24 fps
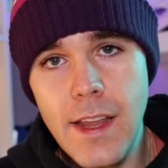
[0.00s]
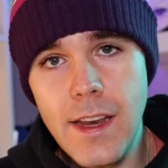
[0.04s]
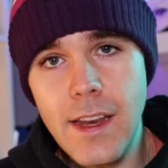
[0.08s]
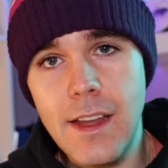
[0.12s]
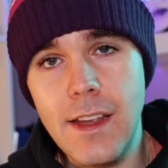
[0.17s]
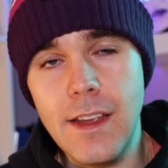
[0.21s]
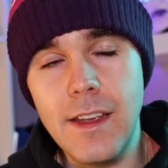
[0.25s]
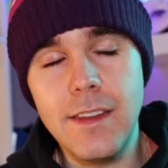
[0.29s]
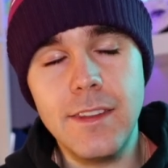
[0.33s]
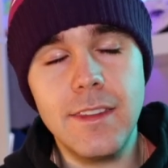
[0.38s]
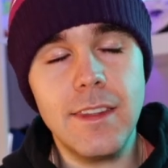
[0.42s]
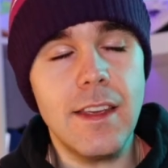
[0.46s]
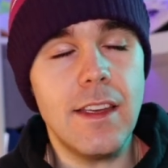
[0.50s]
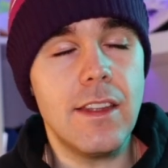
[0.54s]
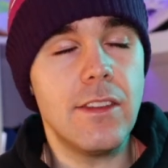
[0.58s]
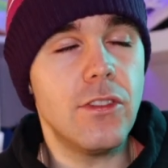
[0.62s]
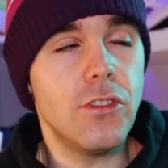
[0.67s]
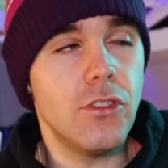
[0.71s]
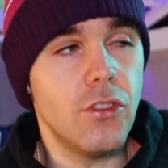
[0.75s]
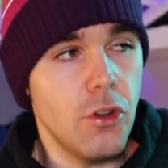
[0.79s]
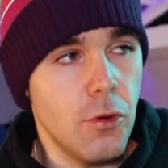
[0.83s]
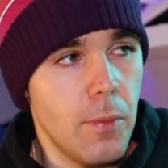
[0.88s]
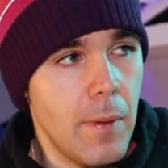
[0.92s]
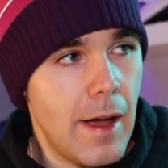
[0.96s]
it is
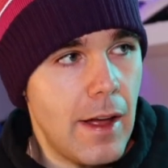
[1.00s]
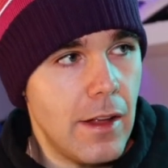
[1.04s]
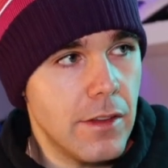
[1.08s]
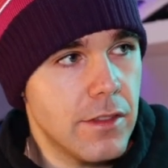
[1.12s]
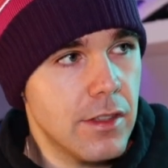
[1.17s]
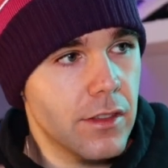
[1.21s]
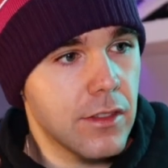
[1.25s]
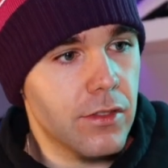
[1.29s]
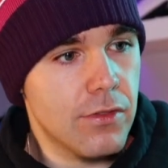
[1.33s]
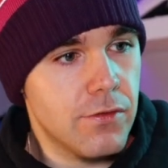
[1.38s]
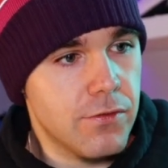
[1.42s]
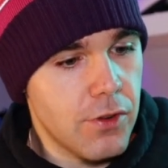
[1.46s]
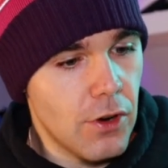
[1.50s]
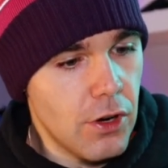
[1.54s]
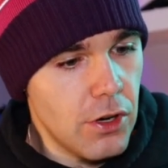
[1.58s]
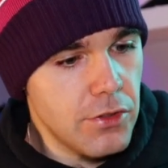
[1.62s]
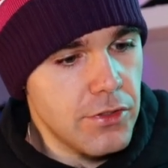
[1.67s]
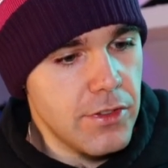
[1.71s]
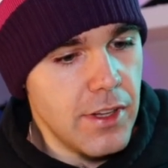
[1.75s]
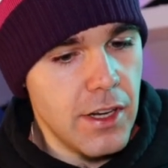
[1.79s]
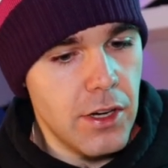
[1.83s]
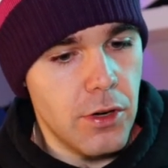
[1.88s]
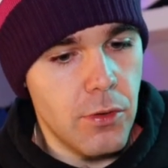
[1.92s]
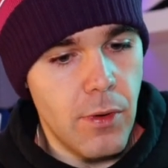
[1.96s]
New Balance's
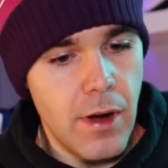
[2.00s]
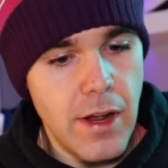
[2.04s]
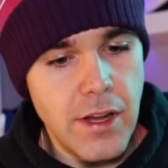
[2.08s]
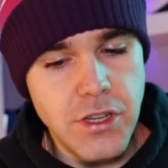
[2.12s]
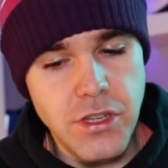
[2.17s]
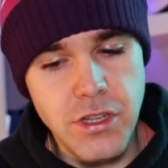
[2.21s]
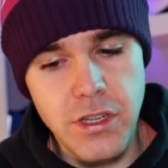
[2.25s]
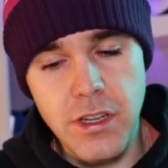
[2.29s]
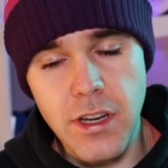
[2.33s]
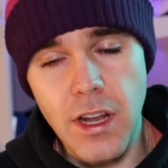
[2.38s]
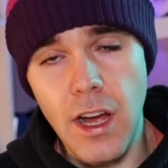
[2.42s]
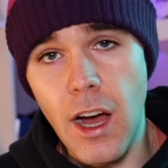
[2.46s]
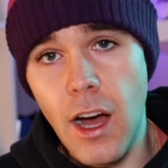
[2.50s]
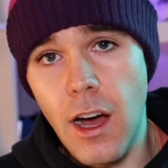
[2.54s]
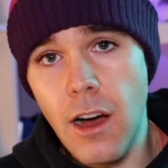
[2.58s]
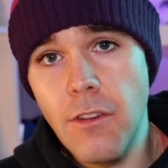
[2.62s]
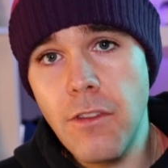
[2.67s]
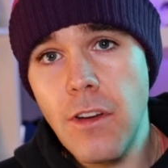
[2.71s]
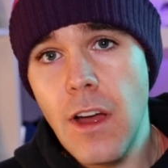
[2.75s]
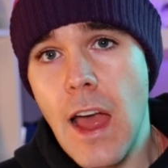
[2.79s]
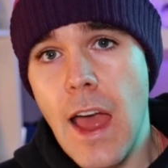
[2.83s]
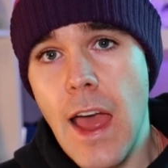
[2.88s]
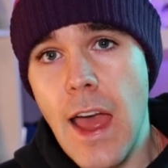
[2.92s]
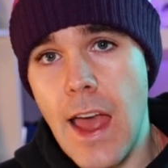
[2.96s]
first iteration
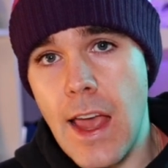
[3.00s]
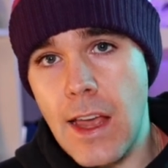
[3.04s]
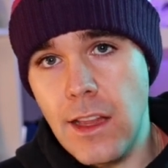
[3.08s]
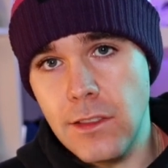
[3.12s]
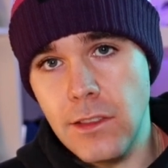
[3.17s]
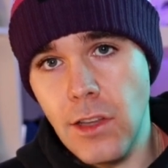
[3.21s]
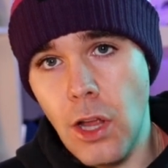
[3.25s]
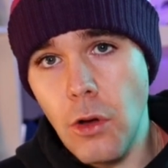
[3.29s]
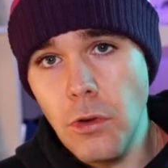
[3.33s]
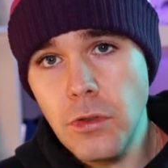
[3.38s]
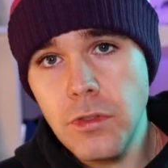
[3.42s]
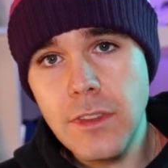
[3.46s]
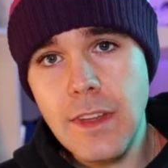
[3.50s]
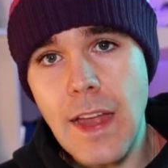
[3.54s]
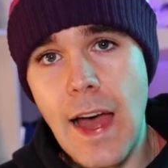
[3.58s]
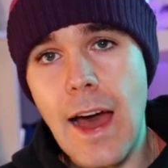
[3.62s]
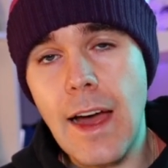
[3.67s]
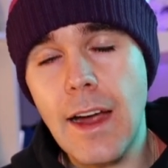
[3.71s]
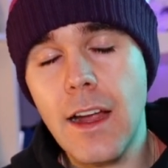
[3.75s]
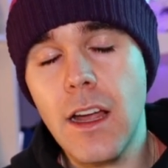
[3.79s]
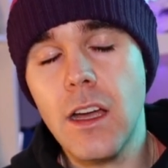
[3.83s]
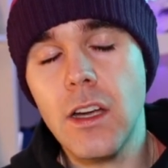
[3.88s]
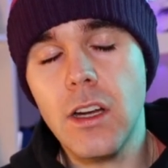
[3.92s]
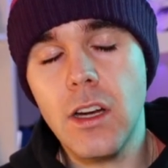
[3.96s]
of a low
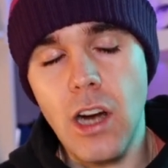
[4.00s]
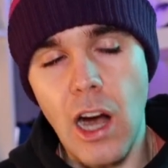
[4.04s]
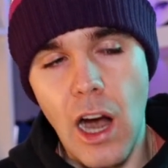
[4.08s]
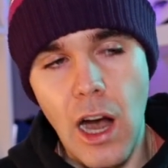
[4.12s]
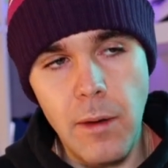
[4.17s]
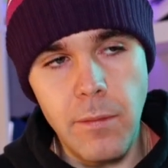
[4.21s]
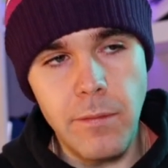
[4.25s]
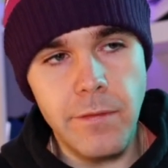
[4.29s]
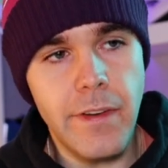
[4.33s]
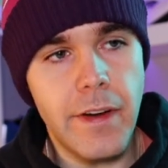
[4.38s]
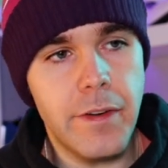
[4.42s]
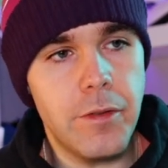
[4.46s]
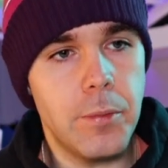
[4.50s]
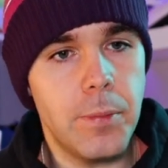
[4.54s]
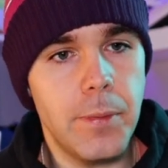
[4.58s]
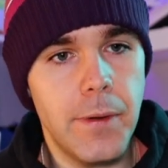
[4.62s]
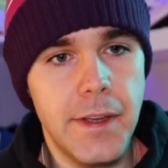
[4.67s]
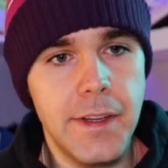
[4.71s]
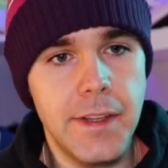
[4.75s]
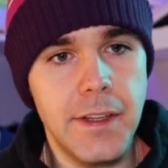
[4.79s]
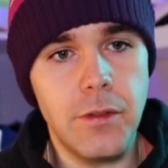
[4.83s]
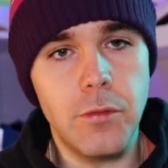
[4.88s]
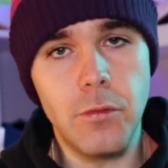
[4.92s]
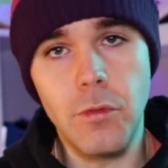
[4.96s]
stack carbon fiber
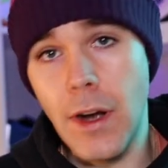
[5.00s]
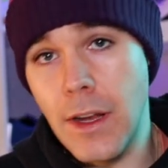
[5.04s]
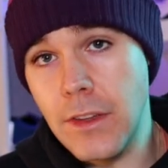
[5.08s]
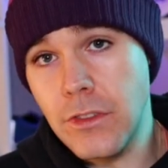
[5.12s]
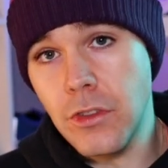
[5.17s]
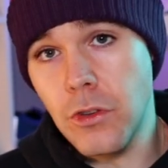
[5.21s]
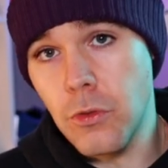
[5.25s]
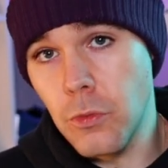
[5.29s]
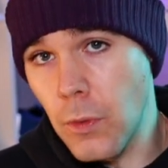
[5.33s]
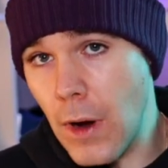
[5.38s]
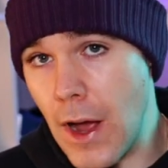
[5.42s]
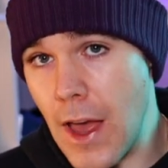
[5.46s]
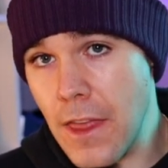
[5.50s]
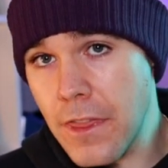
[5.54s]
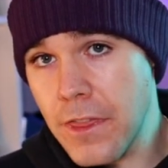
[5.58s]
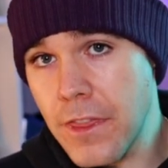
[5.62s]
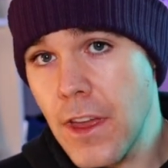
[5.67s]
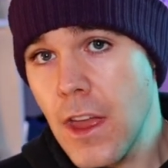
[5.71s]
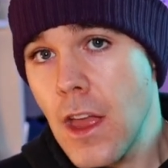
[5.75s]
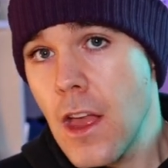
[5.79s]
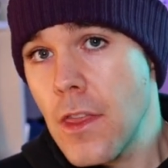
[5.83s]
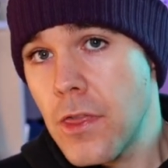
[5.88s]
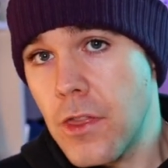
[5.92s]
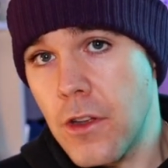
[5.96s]
plated racer with
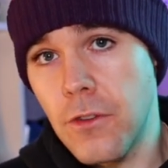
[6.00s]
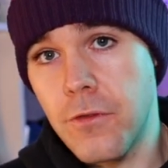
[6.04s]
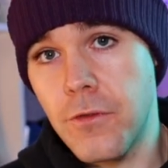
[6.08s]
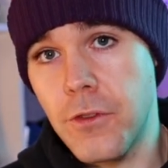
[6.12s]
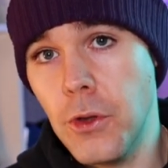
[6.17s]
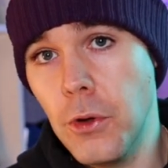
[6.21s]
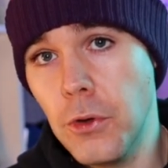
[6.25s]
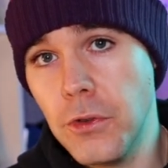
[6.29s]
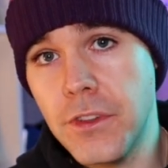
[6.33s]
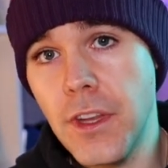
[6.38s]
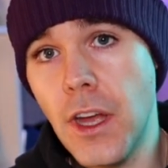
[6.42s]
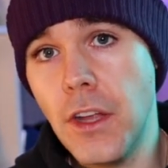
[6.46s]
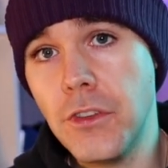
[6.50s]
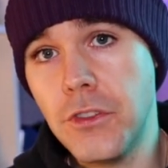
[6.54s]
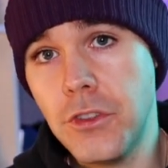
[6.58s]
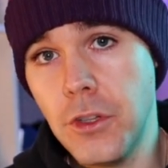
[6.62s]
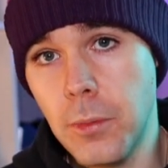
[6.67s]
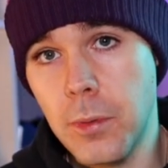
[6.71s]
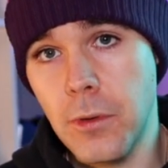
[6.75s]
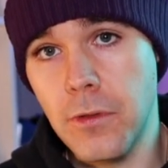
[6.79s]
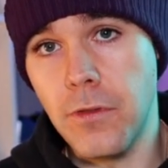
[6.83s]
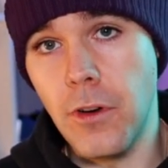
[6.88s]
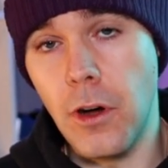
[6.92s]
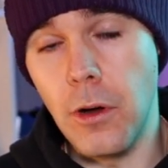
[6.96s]
their fuel cell
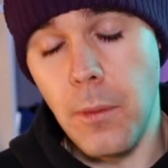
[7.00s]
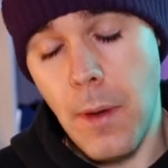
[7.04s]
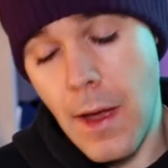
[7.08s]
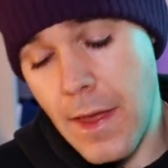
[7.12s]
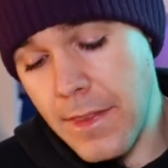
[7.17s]
super foam.